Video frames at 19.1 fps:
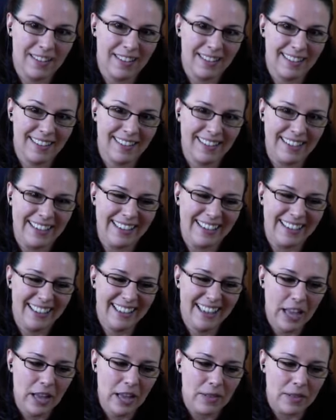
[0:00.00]
right?
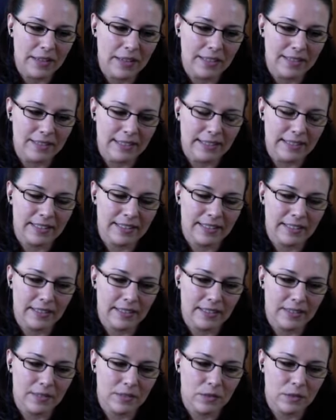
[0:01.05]
Like
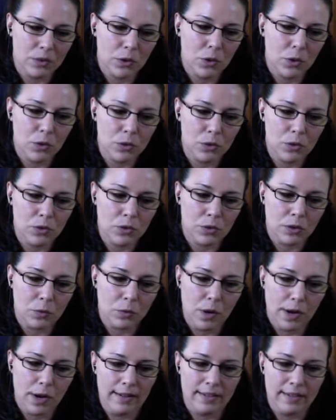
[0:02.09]
who's doing
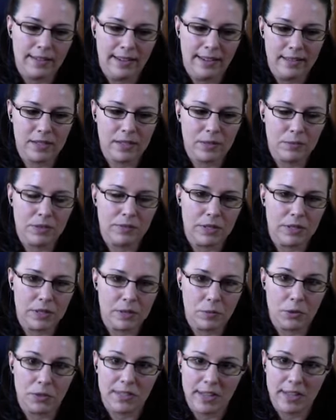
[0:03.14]
what has to be
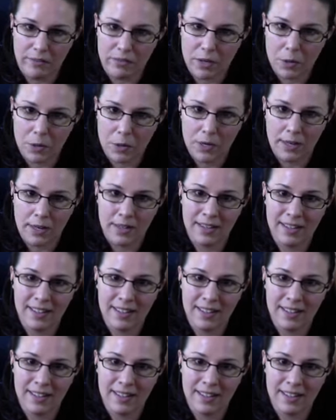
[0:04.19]
visible to everyone.